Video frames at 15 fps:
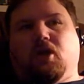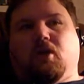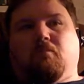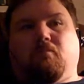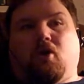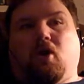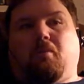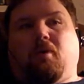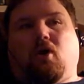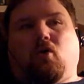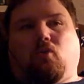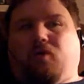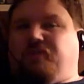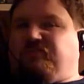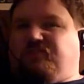Bobo
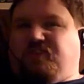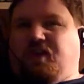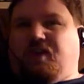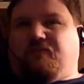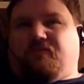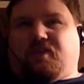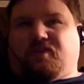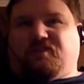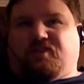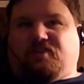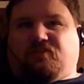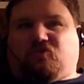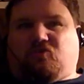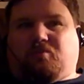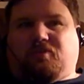once again
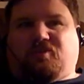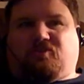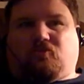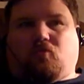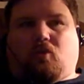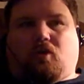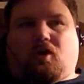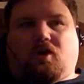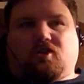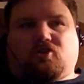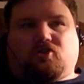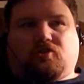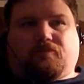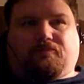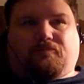volunteers to be the squatch.